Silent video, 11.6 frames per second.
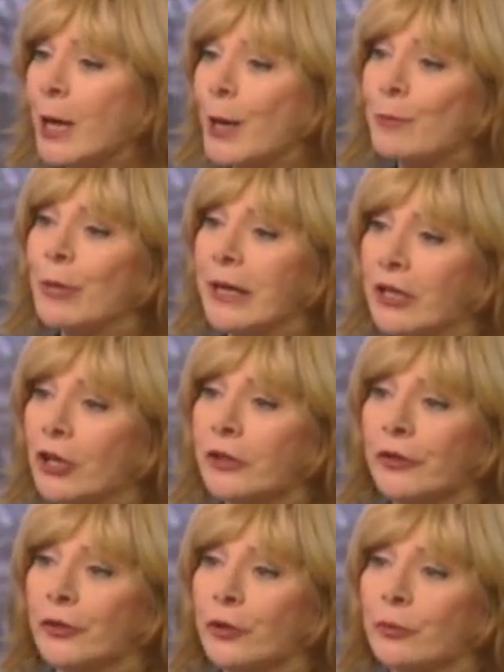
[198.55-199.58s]
but
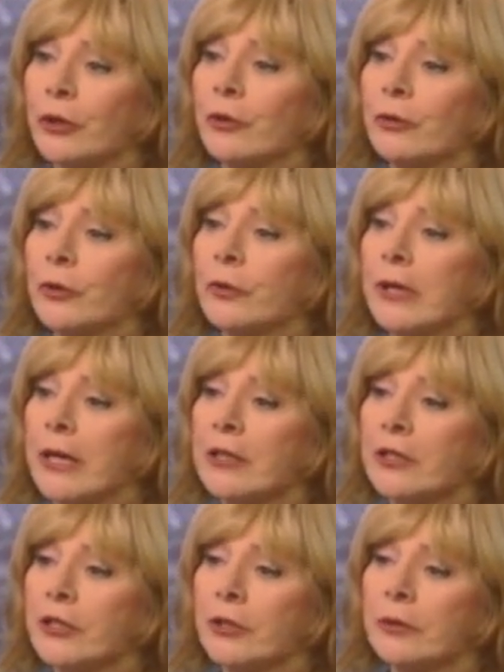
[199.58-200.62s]
also to work through it
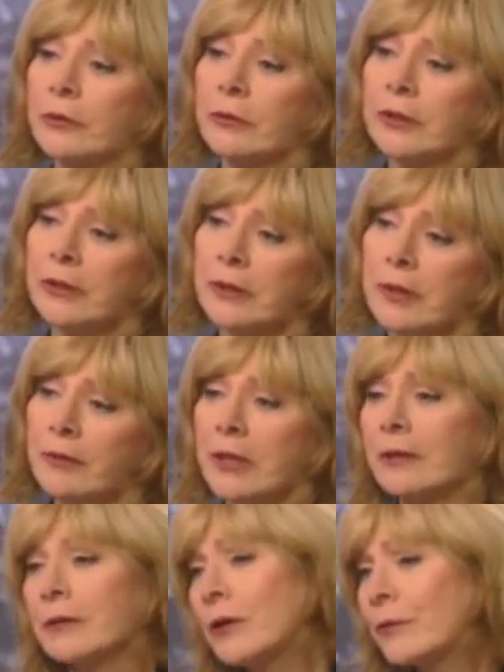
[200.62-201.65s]

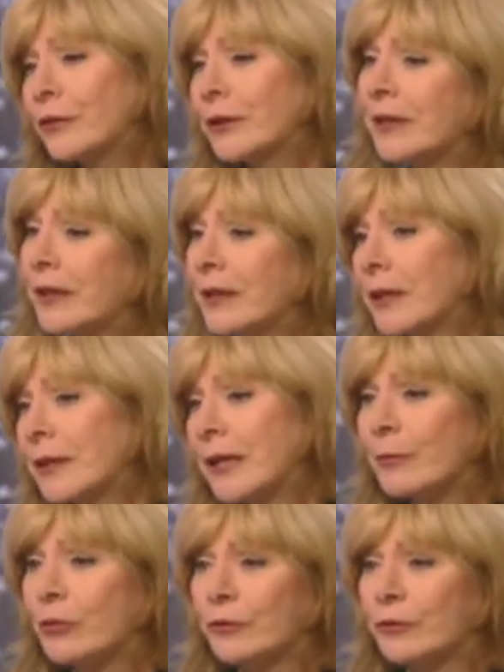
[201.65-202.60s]
and hopefully set an example